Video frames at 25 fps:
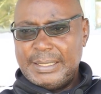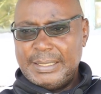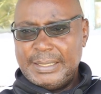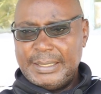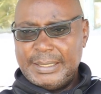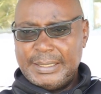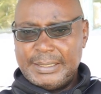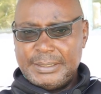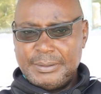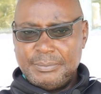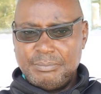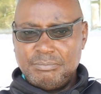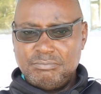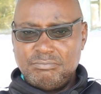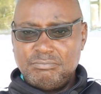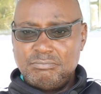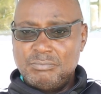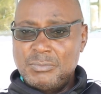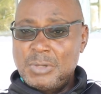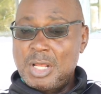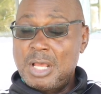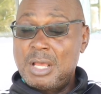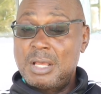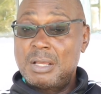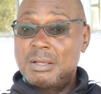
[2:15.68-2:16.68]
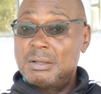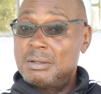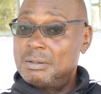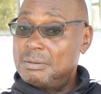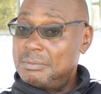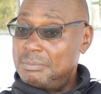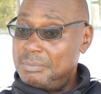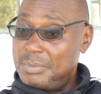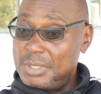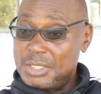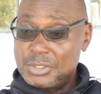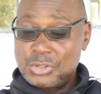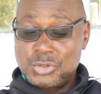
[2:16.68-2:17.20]
and
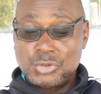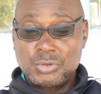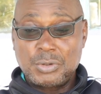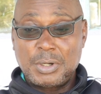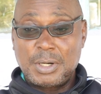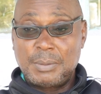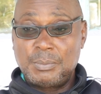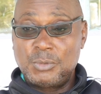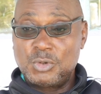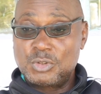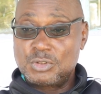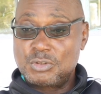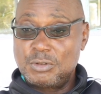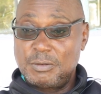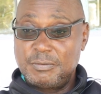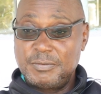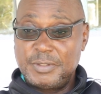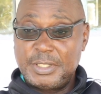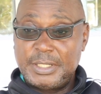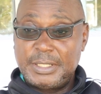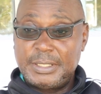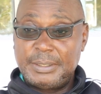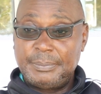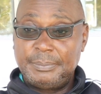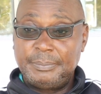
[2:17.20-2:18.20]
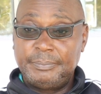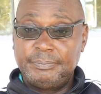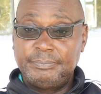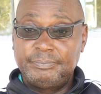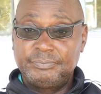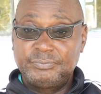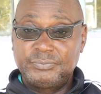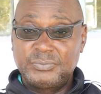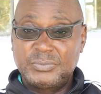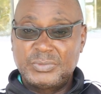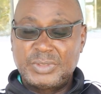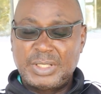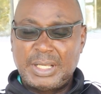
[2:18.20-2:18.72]
make sure most of them
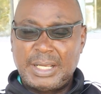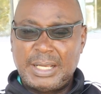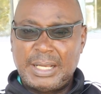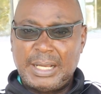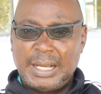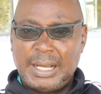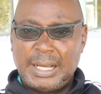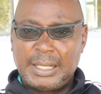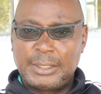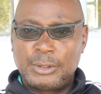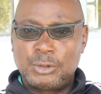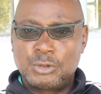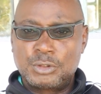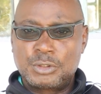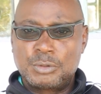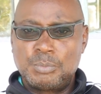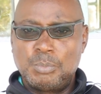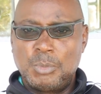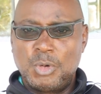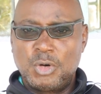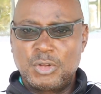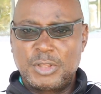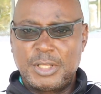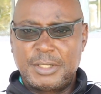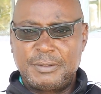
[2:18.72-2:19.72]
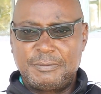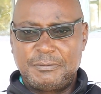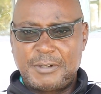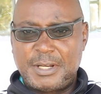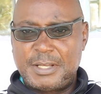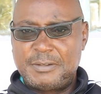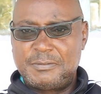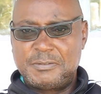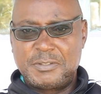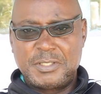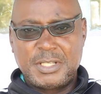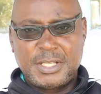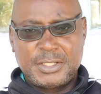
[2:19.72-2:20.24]
are not more than
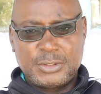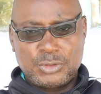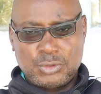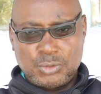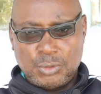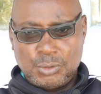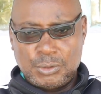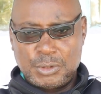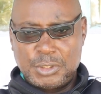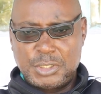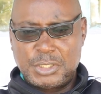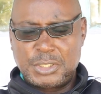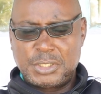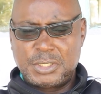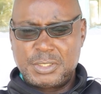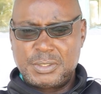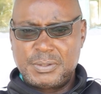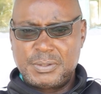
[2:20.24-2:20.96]
5 years old.